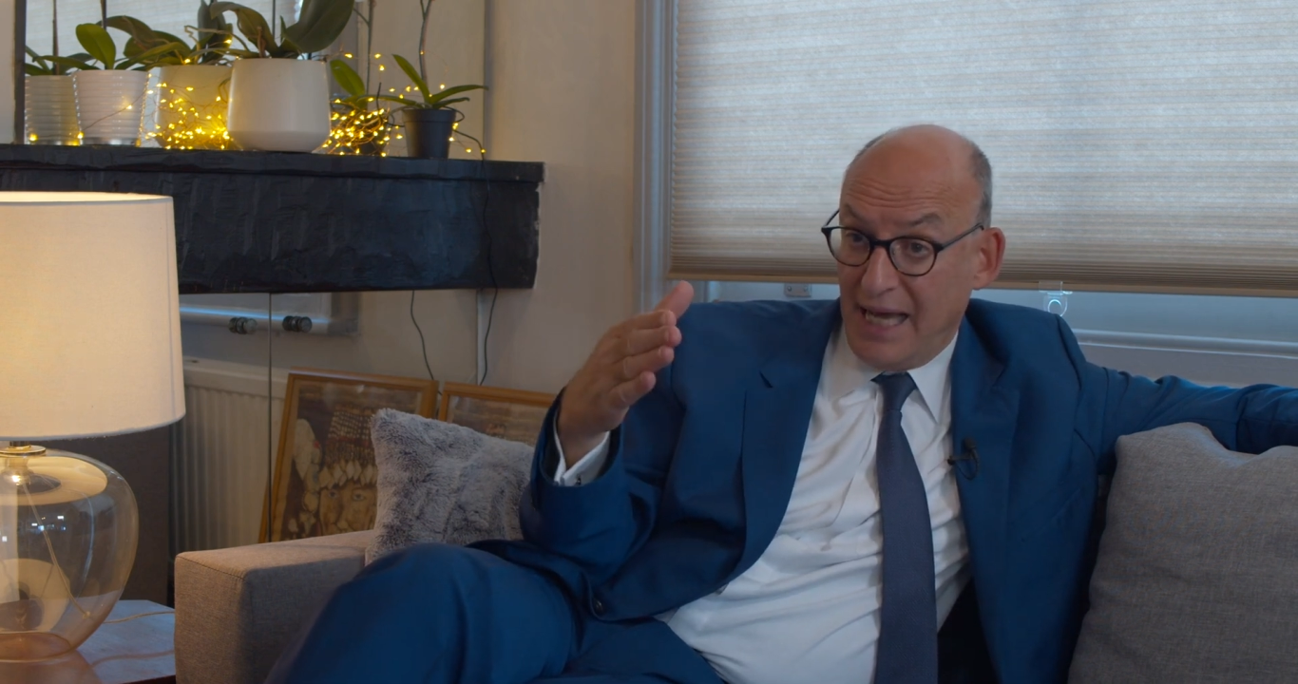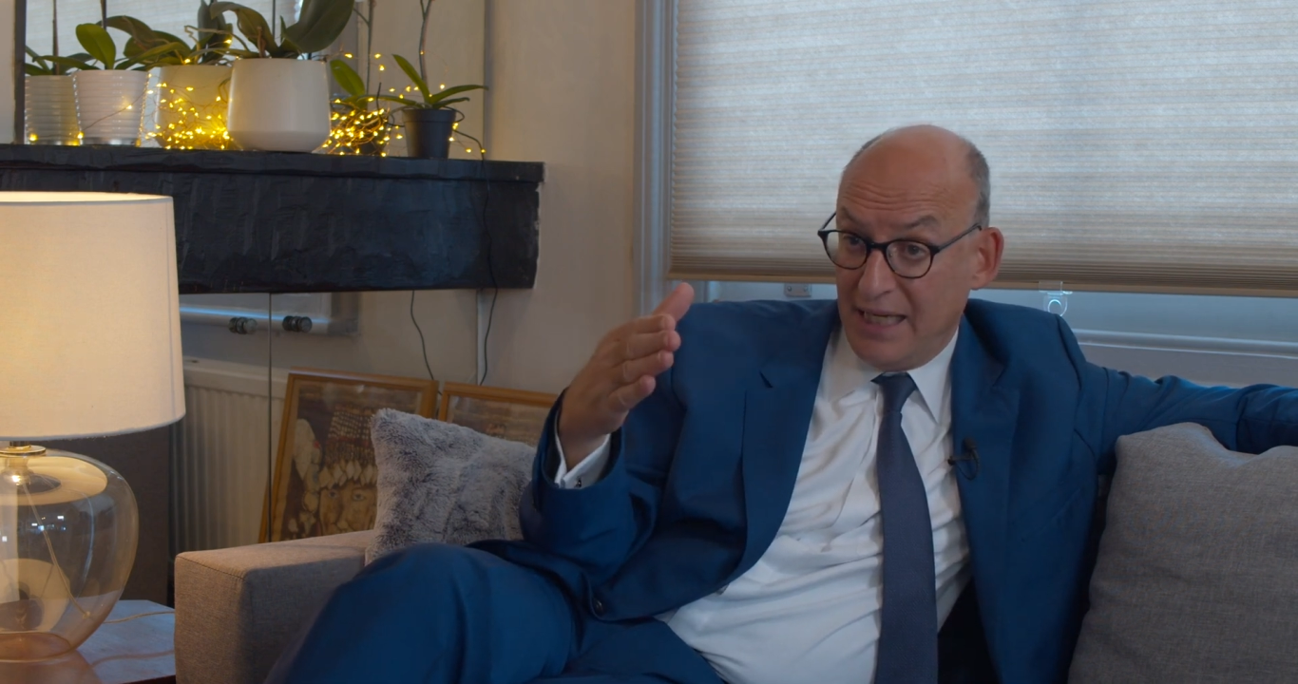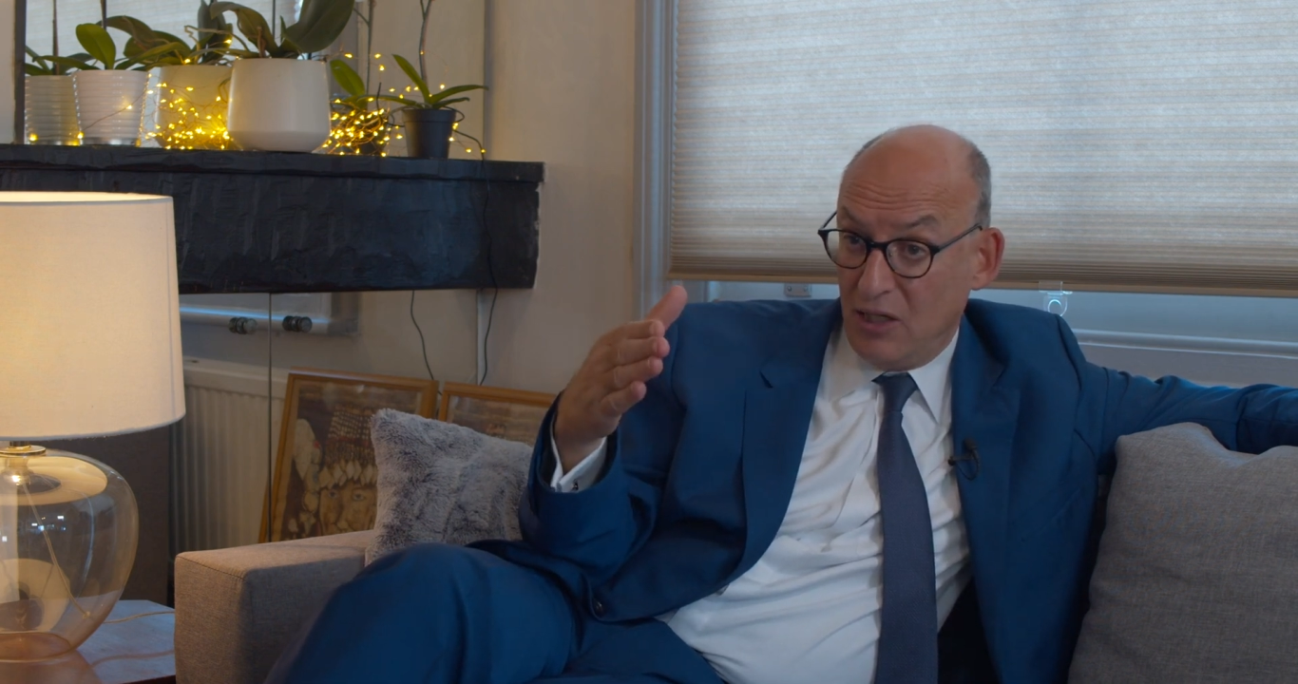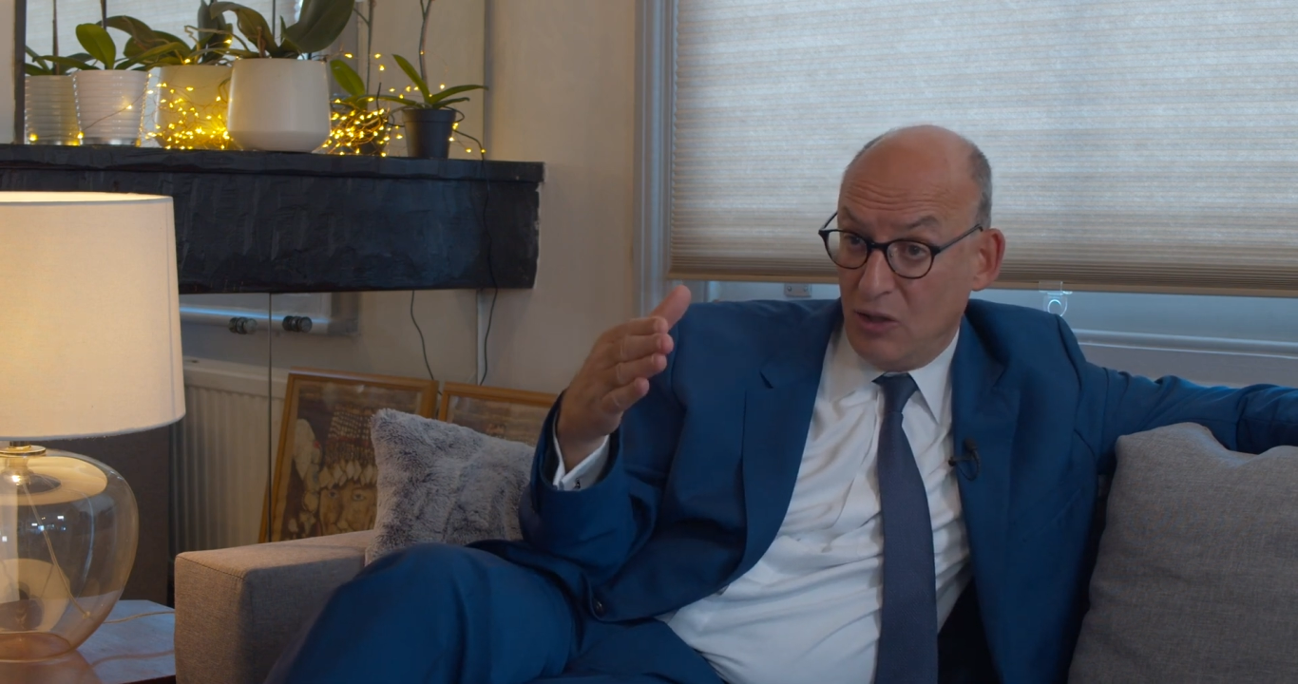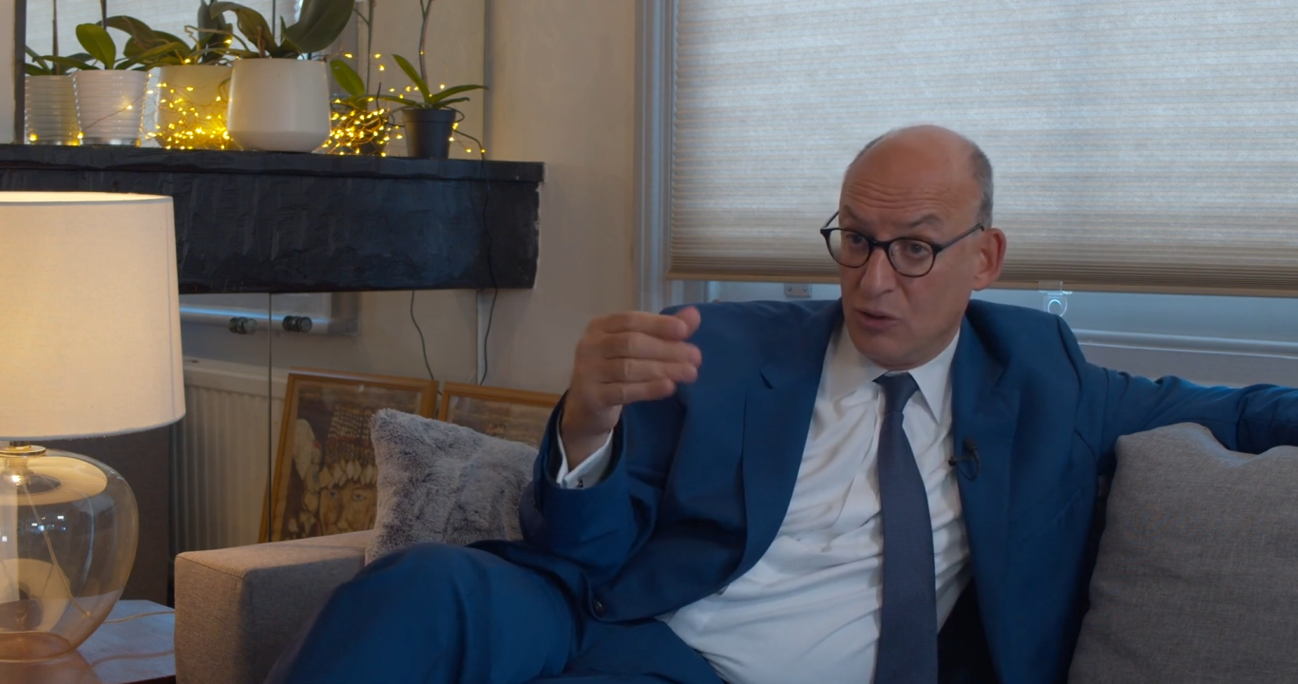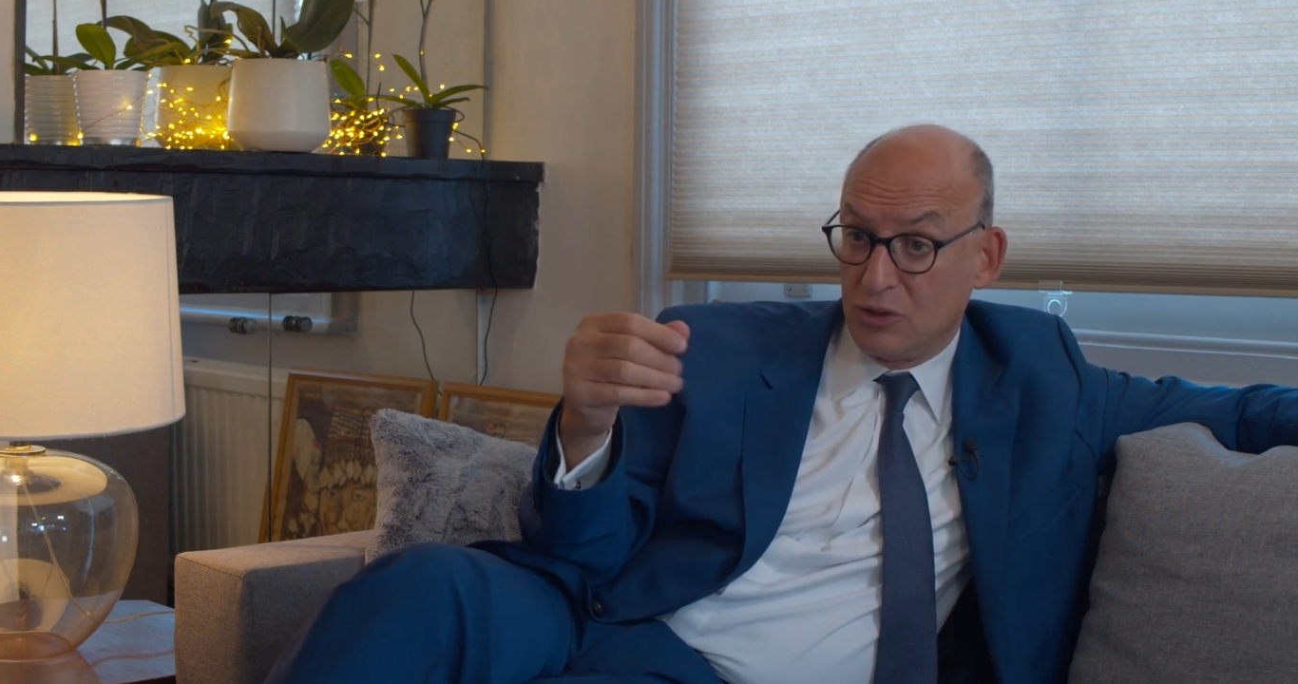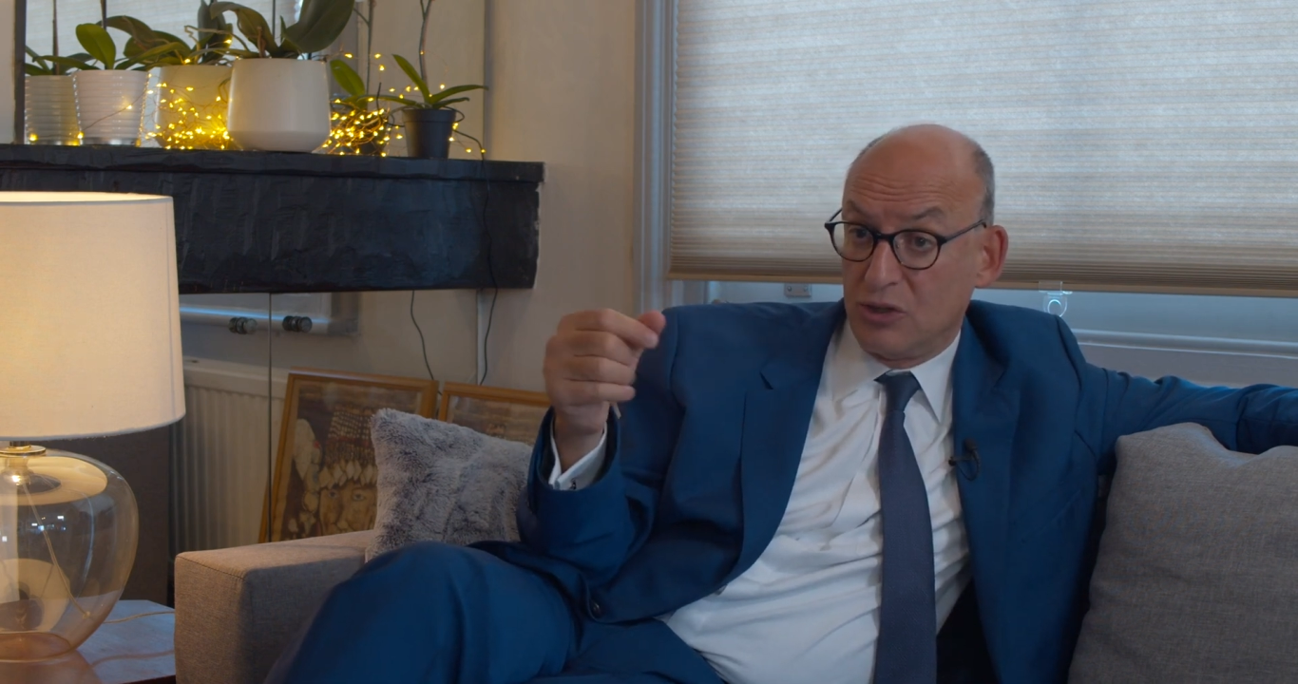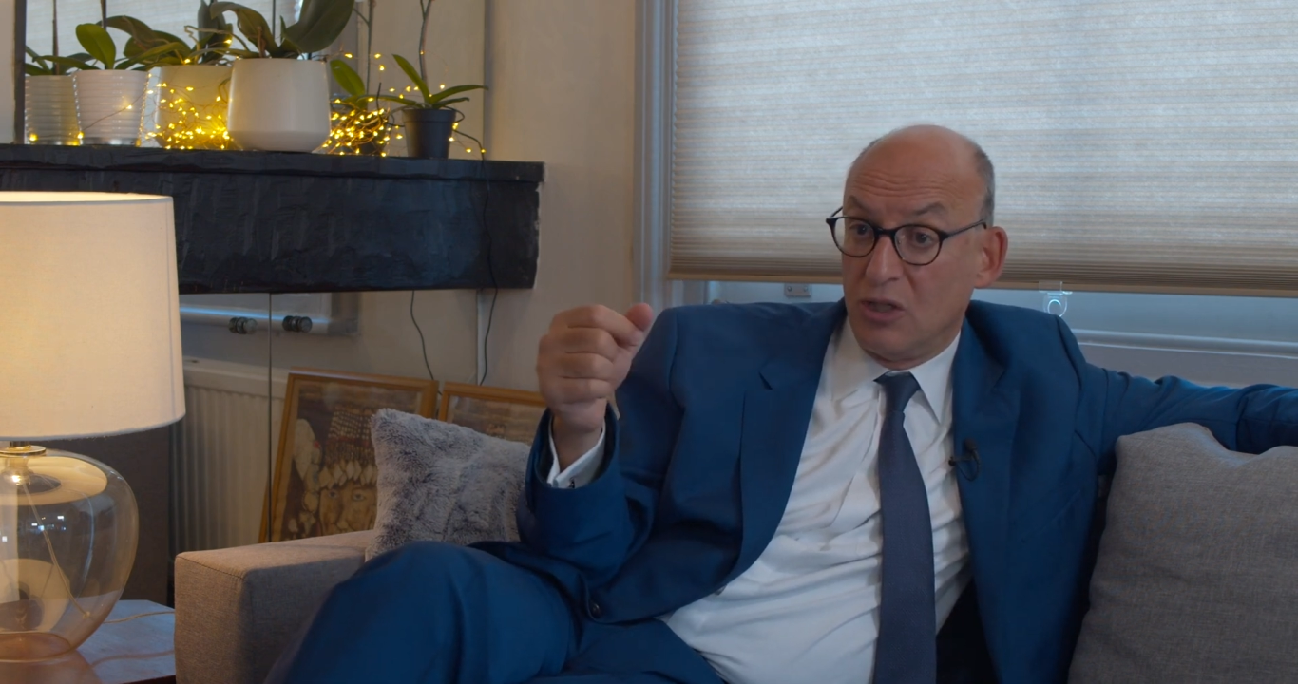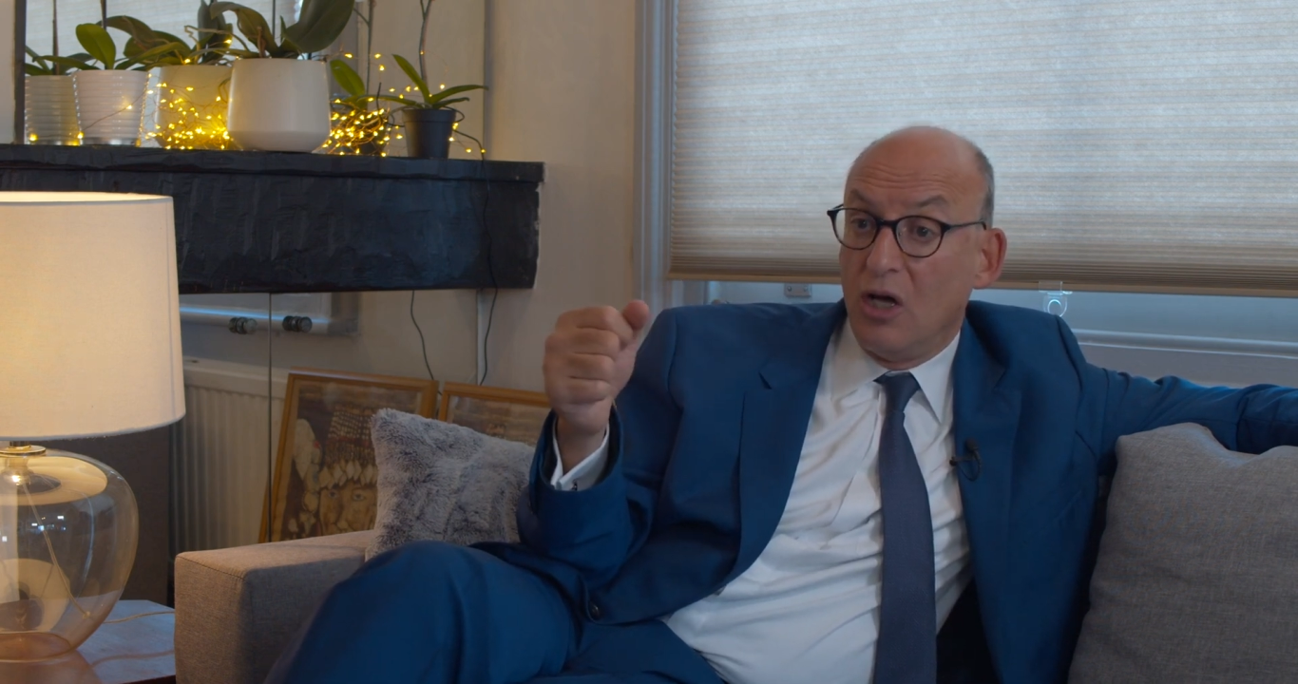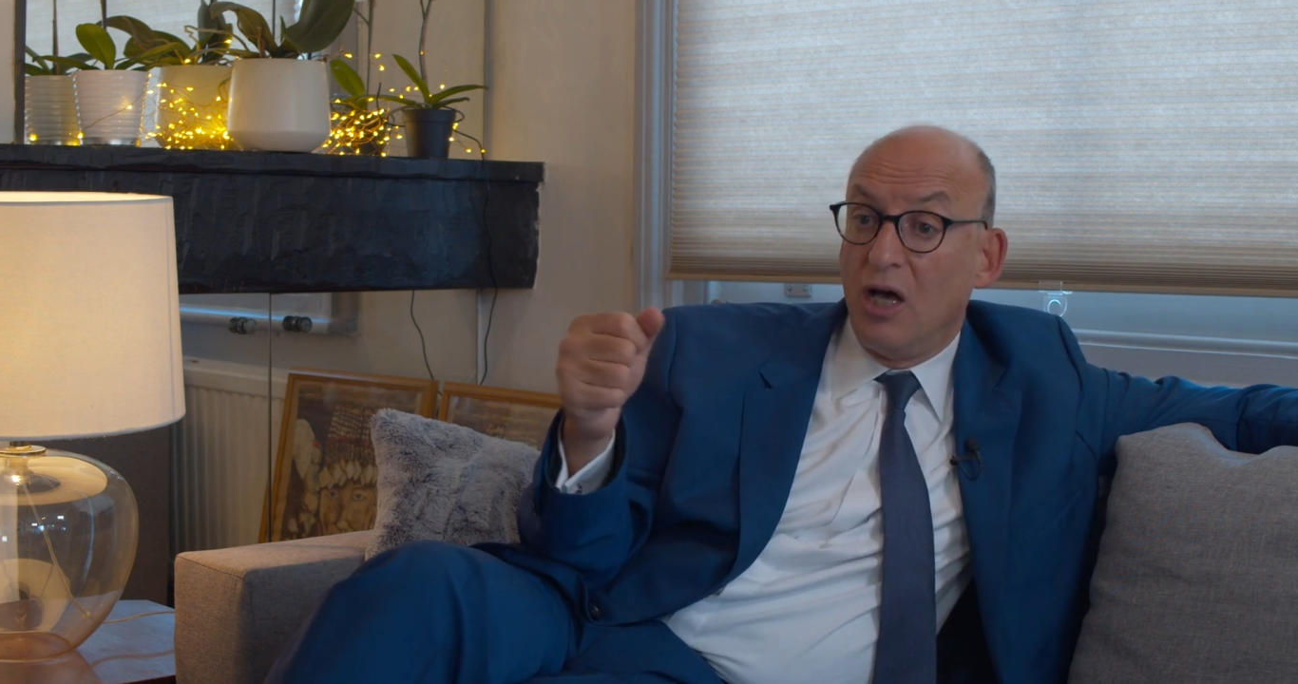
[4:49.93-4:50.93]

analogues,